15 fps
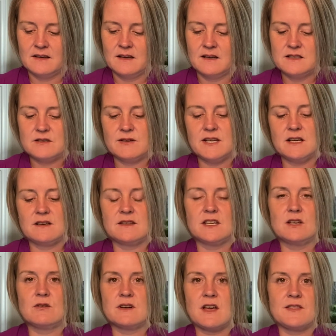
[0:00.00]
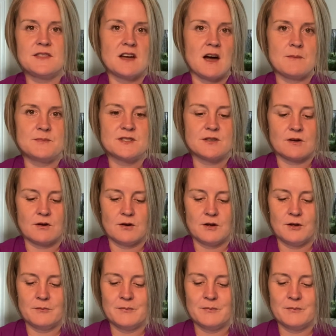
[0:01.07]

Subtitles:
to hear that you are not the obstacle,